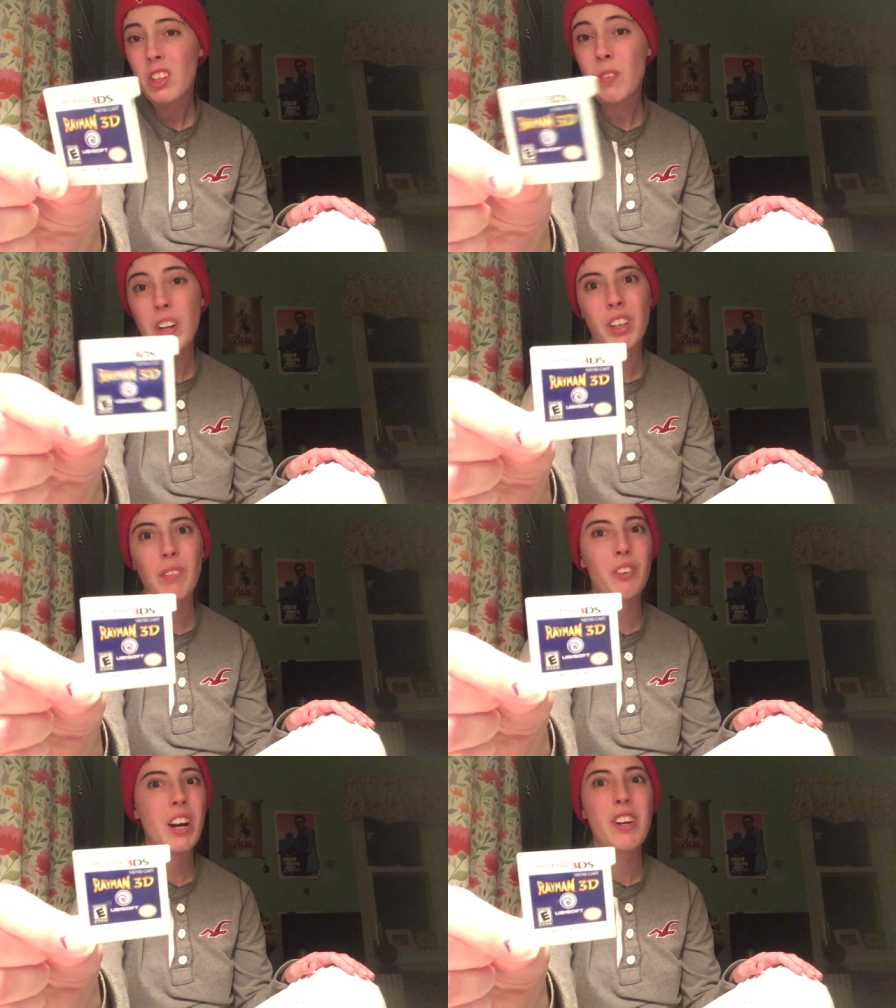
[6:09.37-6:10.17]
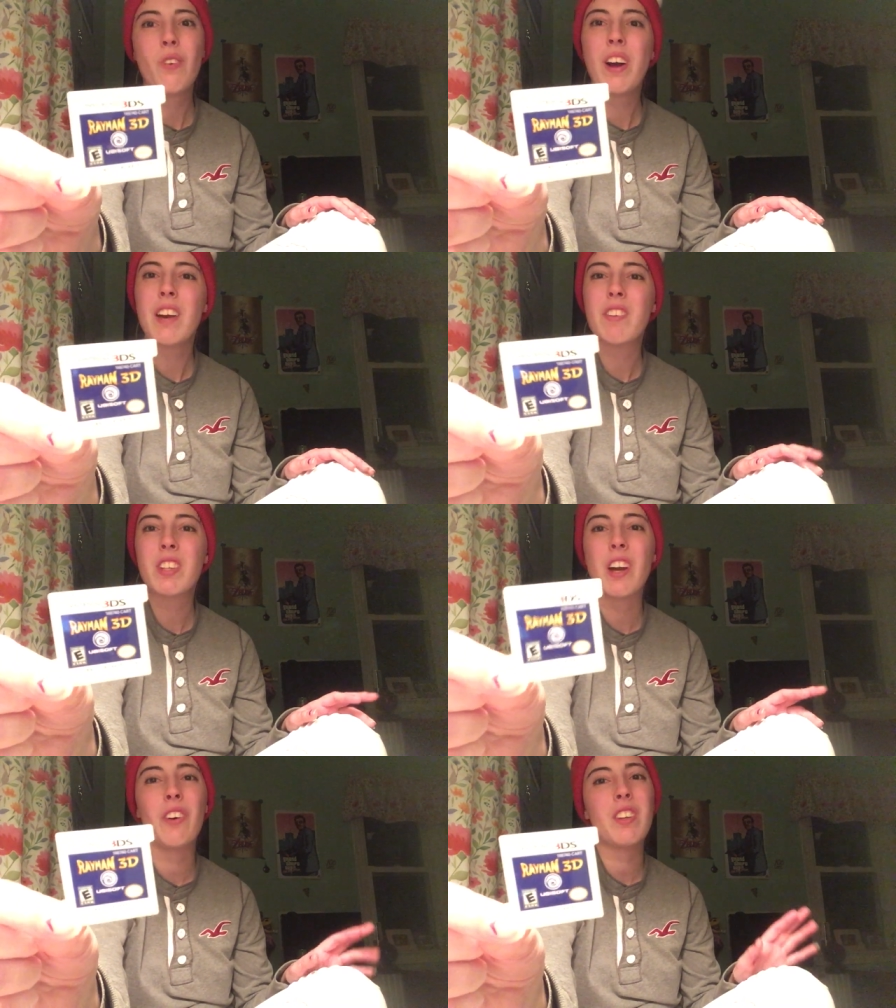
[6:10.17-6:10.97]
Especially brand new, I never
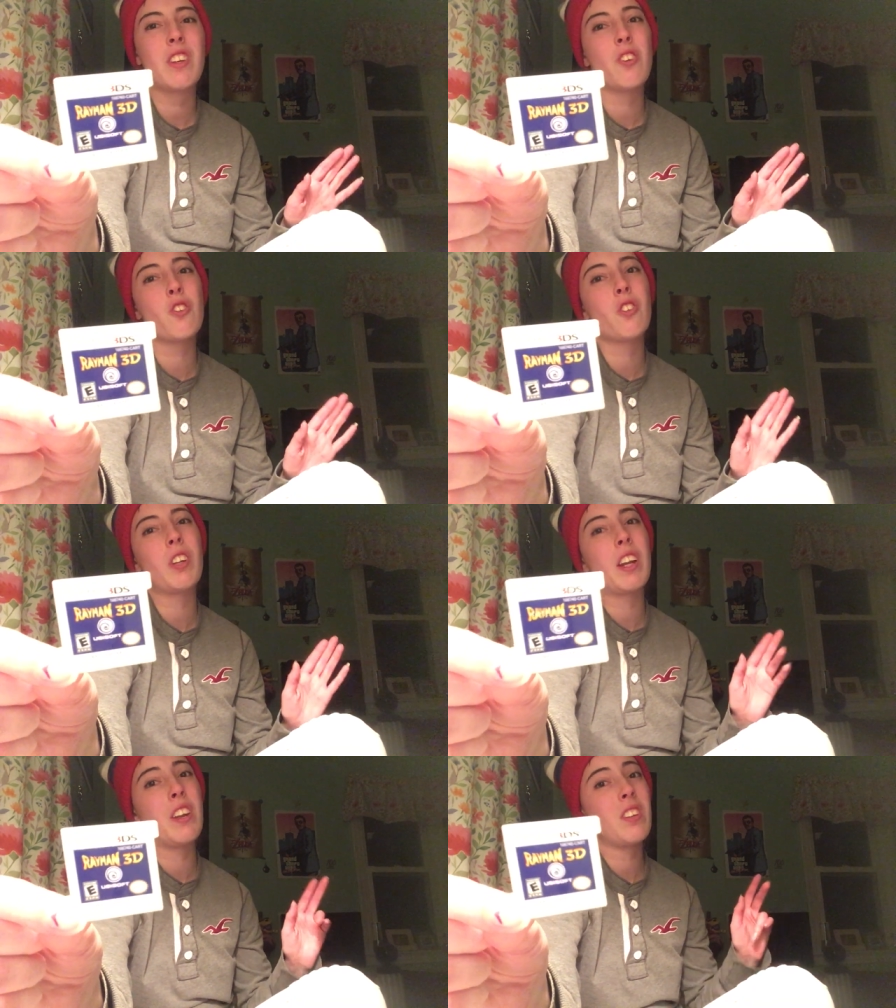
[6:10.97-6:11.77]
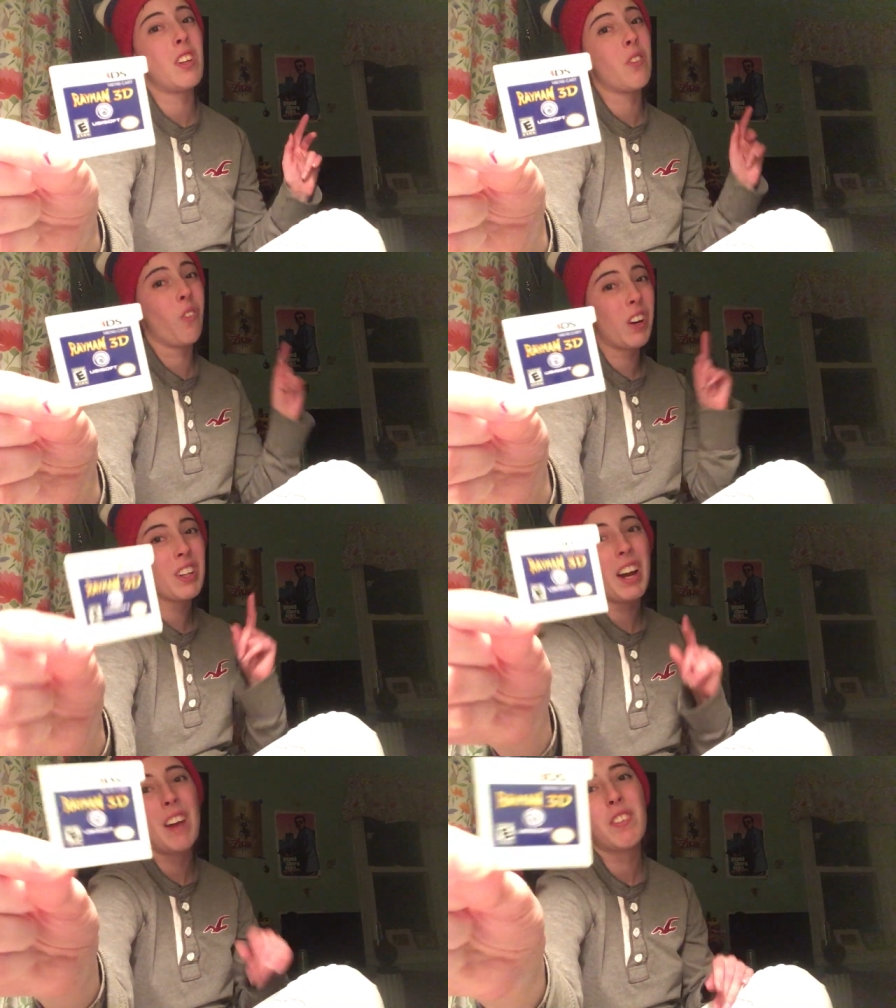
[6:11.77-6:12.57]
see. I only see it used, and I seen it one
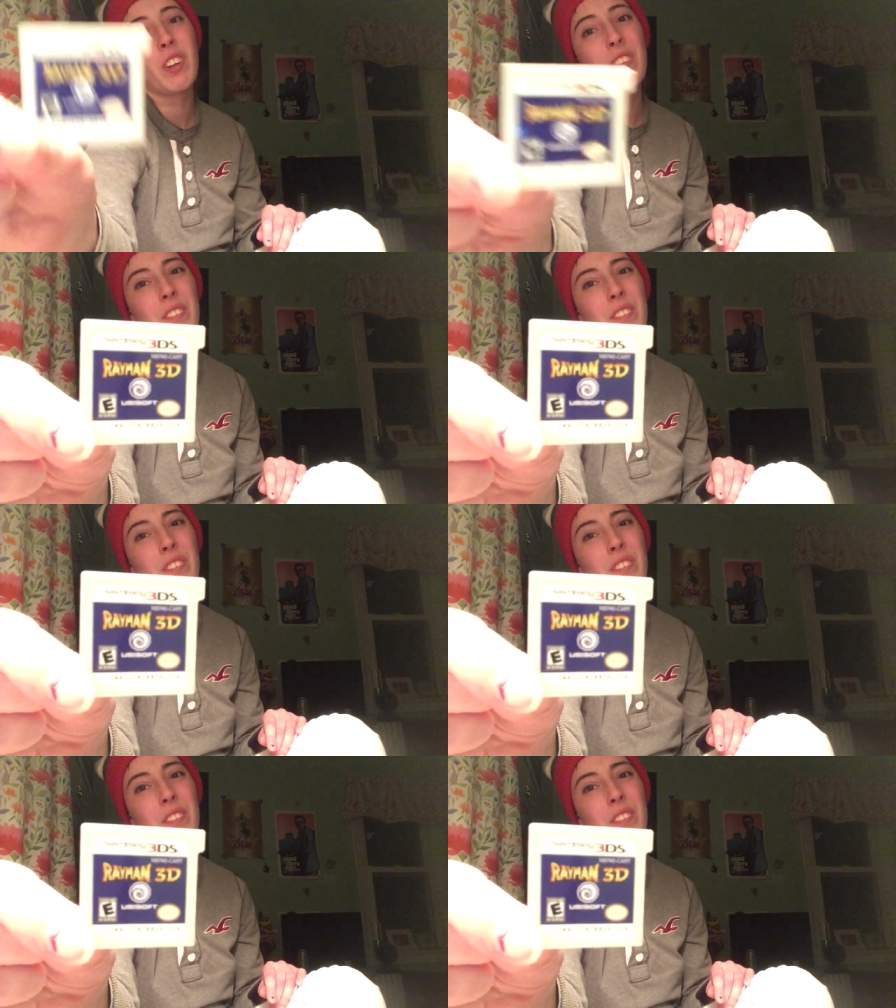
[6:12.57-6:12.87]
time, so I